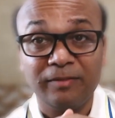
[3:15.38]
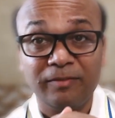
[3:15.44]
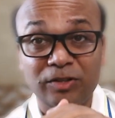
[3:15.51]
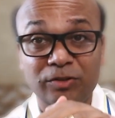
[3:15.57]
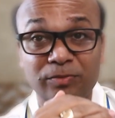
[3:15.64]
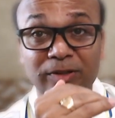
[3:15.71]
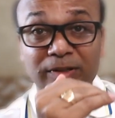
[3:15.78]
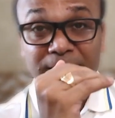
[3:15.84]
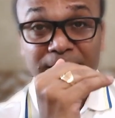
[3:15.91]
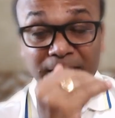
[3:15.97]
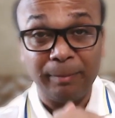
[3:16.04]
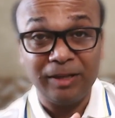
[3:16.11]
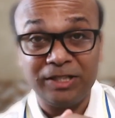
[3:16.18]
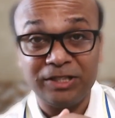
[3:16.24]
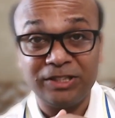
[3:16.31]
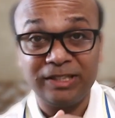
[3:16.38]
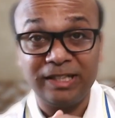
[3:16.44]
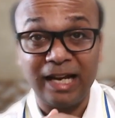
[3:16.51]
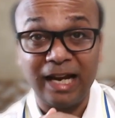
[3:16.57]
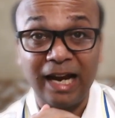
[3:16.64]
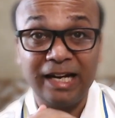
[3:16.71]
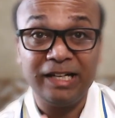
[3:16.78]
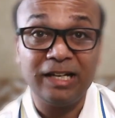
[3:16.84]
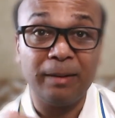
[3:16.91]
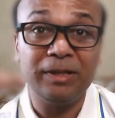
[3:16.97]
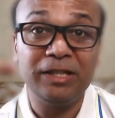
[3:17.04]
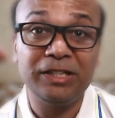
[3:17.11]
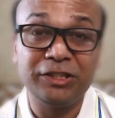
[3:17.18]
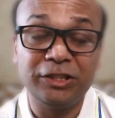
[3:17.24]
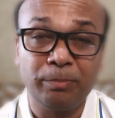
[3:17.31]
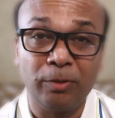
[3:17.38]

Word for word: which were double digit and double digit